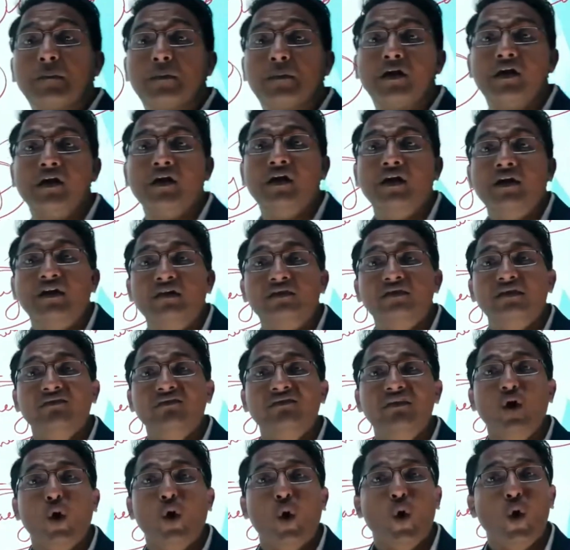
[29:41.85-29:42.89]
people, they
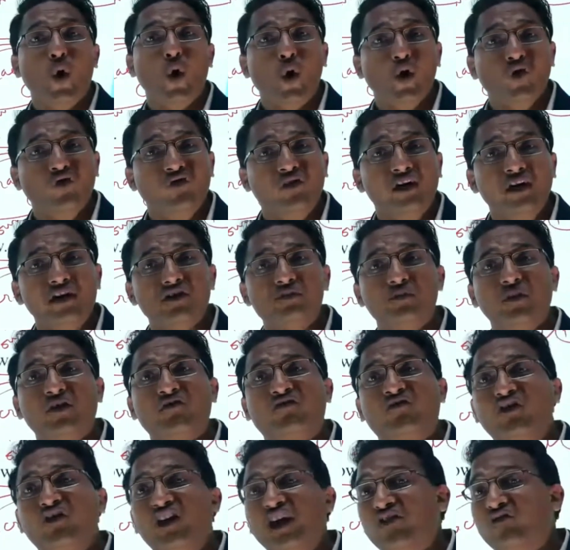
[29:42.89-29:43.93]
will always be
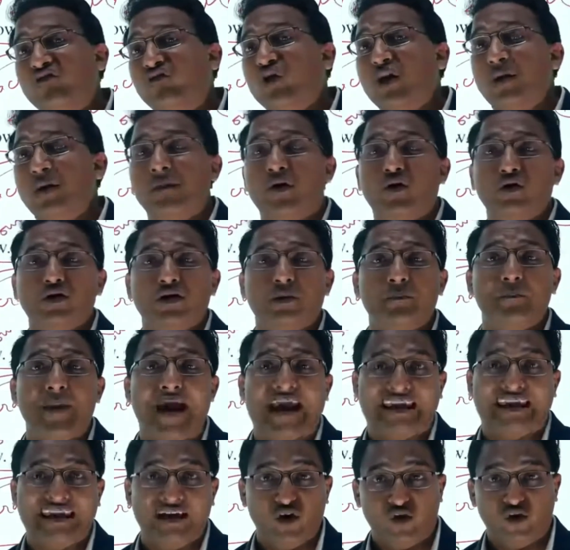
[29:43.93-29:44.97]
fearful about the
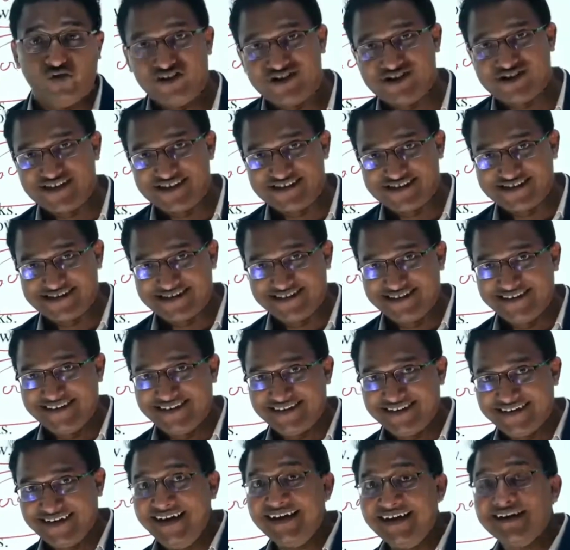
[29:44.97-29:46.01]
banking officers,
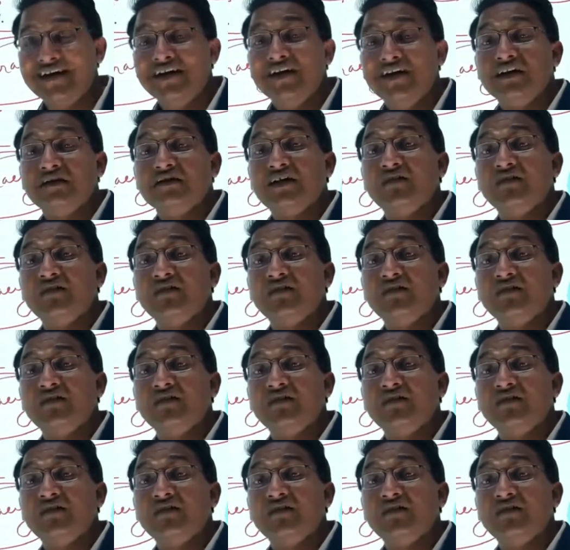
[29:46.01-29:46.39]
right?